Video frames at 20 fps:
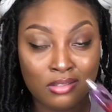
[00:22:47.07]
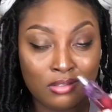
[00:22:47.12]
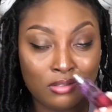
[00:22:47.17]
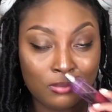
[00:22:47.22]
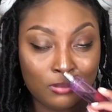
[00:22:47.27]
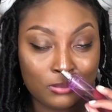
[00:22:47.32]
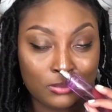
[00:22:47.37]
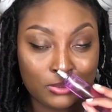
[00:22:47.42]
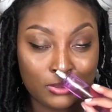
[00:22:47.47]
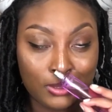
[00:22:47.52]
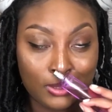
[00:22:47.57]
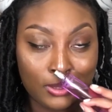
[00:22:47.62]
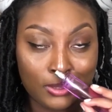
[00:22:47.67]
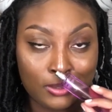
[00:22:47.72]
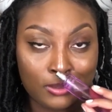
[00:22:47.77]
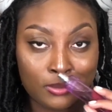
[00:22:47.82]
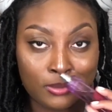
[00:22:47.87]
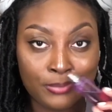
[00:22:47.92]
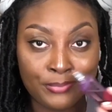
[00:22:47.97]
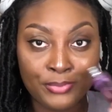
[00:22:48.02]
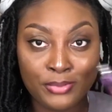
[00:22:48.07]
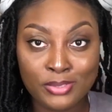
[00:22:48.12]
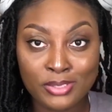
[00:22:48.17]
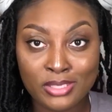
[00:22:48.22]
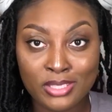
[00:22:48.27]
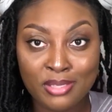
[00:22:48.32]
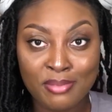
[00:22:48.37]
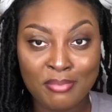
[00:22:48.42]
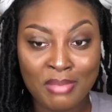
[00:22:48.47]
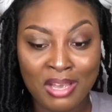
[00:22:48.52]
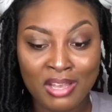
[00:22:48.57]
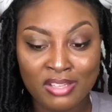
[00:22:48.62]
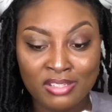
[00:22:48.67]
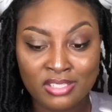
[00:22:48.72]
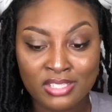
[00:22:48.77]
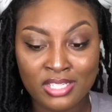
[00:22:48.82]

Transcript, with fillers: Oh, child. If you see my